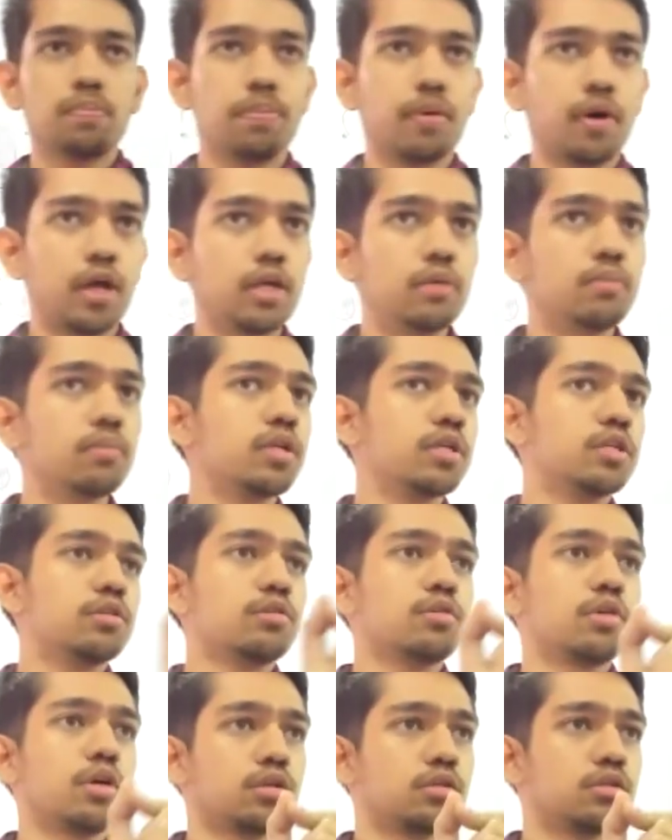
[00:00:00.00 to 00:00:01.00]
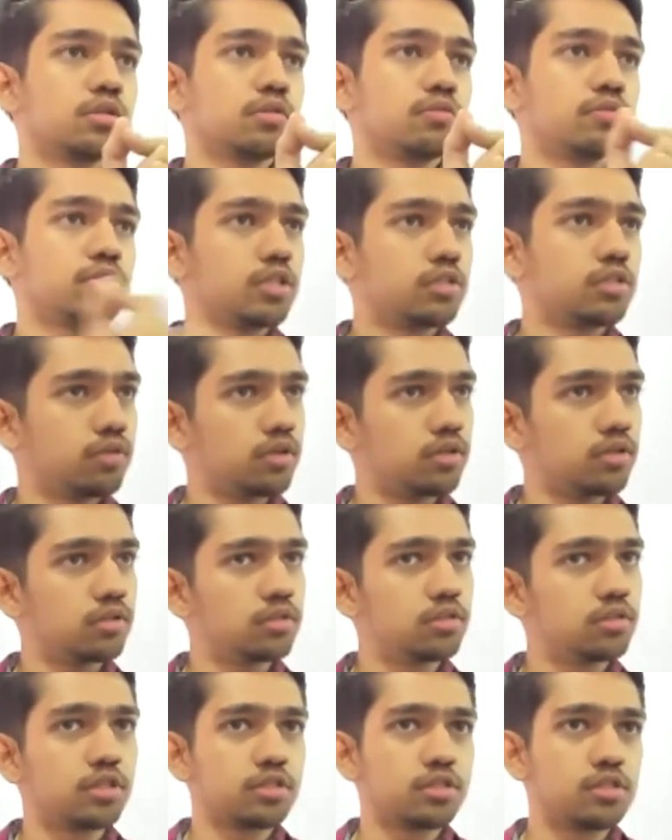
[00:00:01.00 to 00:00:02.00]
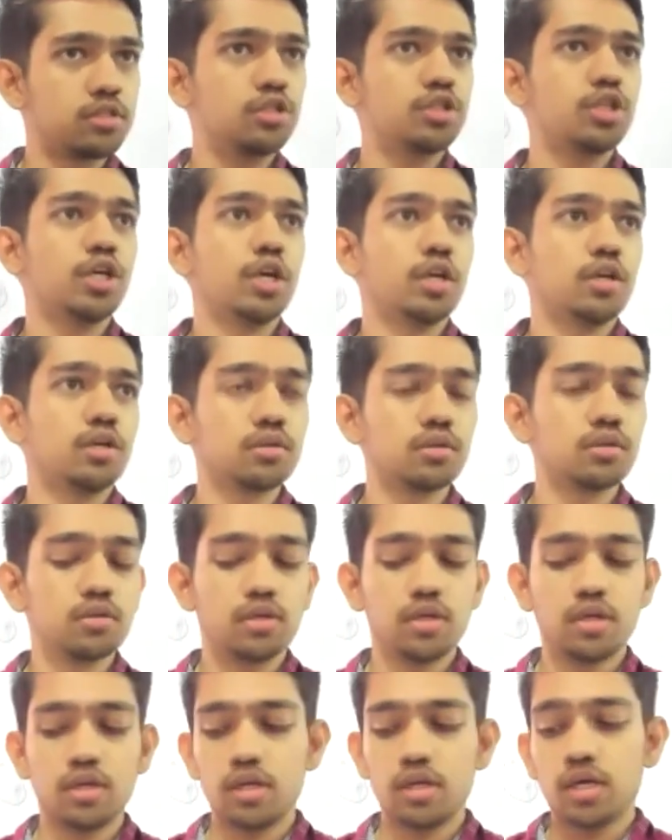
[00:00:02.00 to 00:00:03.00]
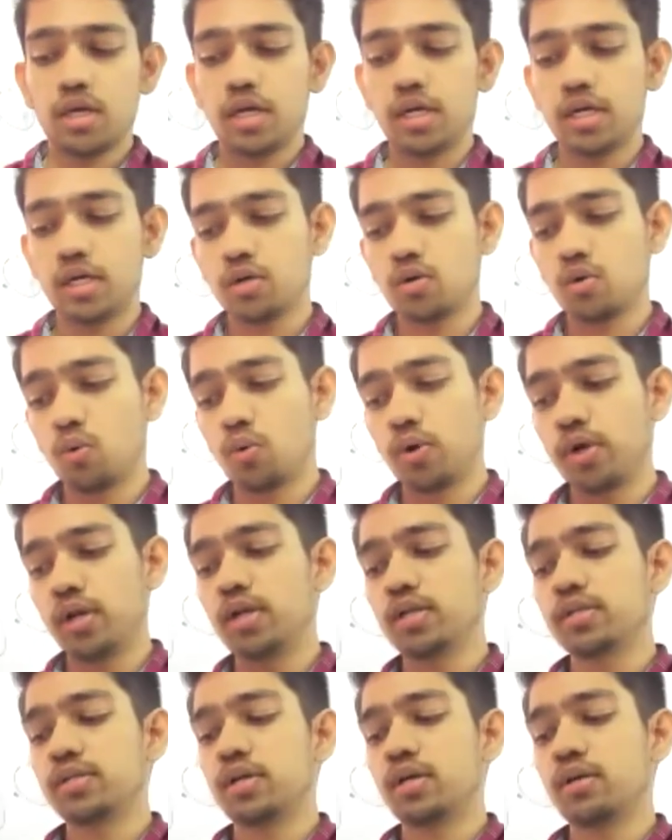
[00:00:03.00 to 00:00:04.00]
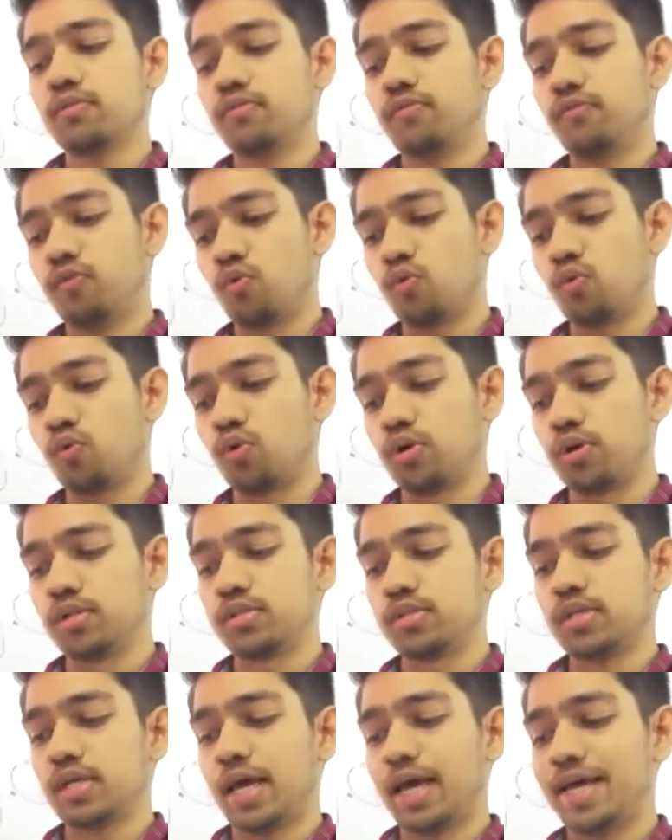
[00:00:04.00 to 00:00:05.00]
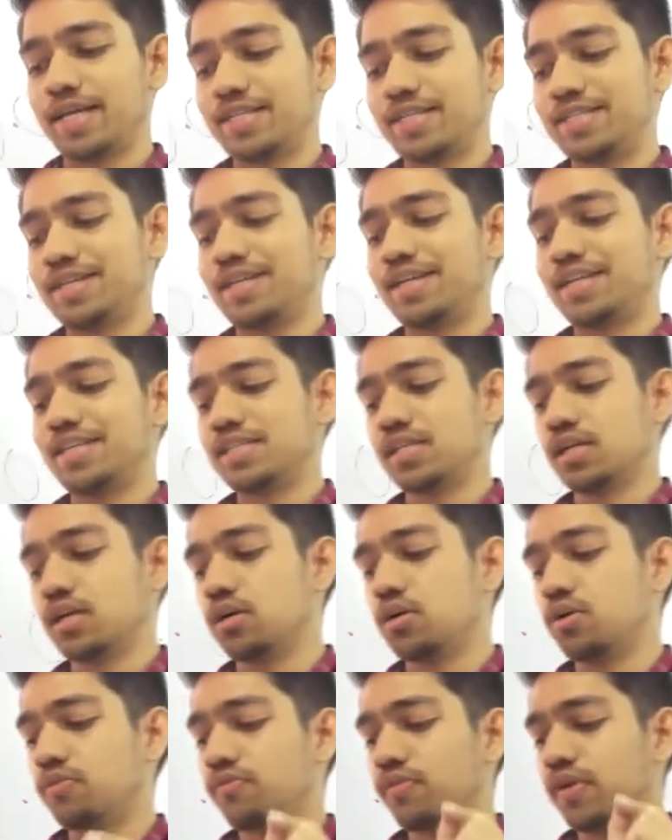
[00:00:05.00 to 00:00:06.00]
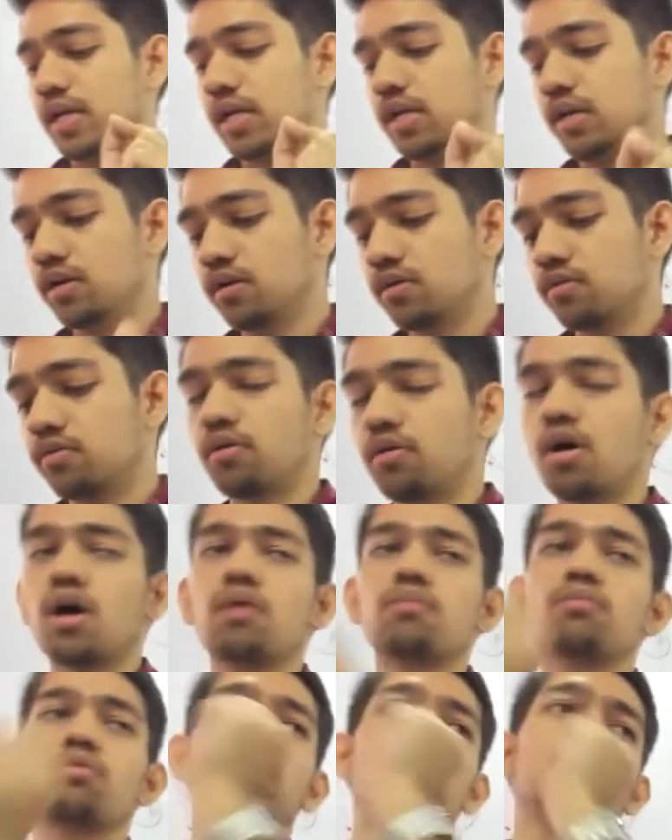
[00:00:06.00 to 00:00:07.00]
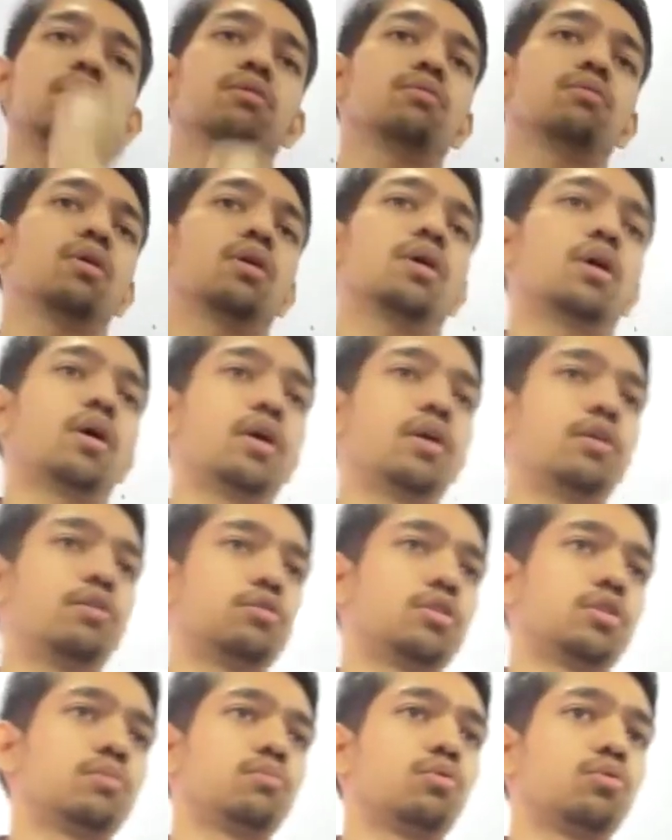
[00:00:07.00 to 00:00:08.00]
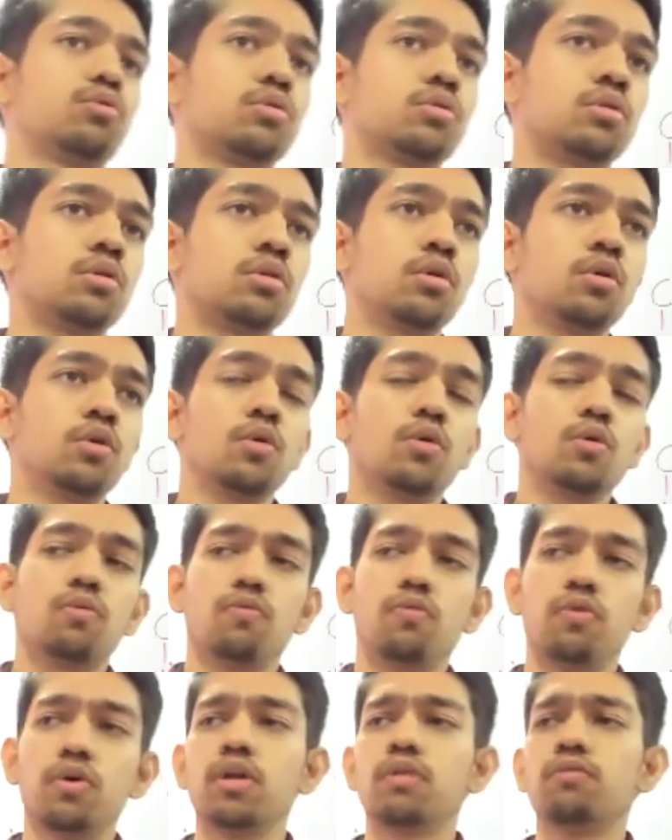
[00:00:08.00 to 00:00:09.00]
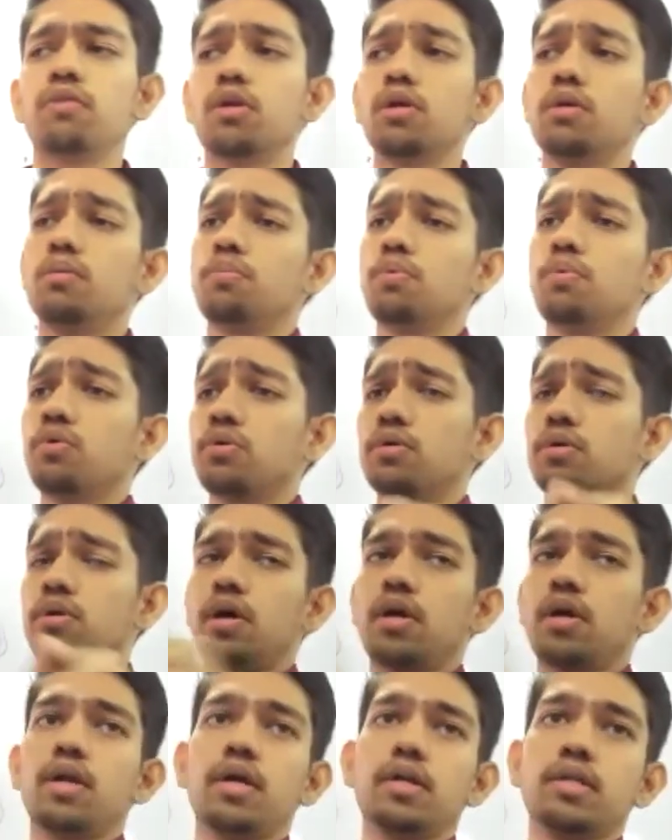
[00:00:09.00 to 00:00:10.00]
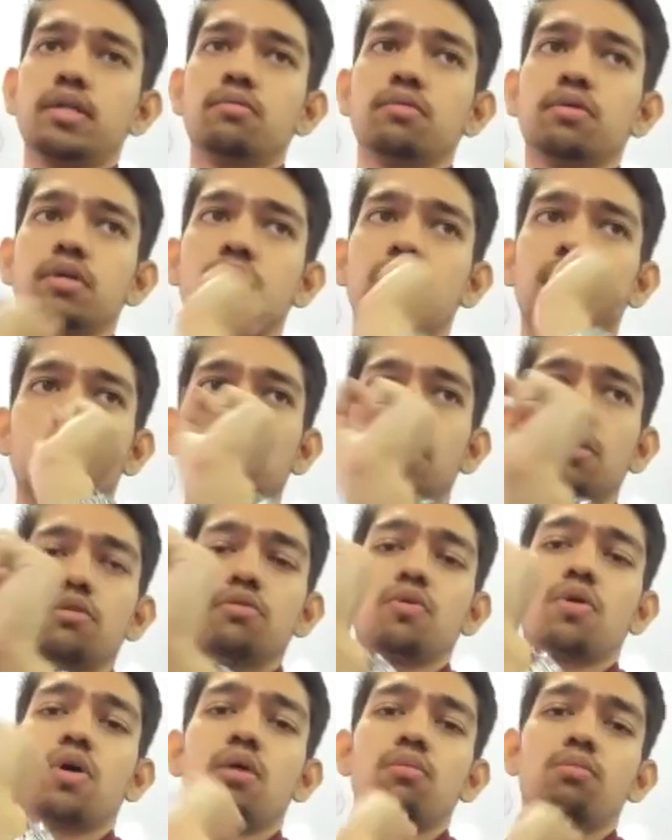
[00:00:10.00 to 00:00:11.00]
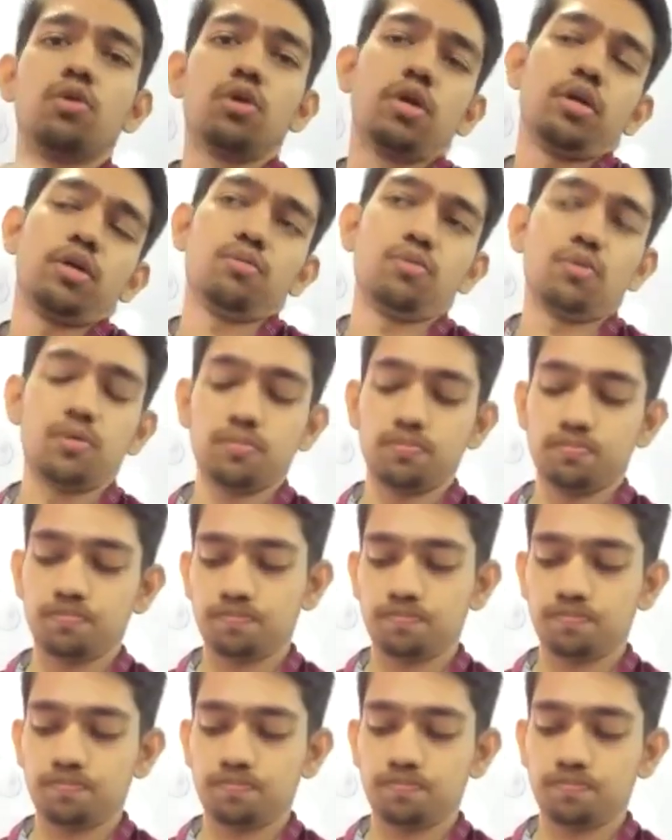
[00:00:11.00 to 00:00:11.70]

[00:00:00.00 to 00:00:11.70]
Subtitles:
The primary structure, which is what? Just the chain, it coils and folds as a result of intramolecular hydrogen bonds. Very, very important. Highlight the word intramolecular.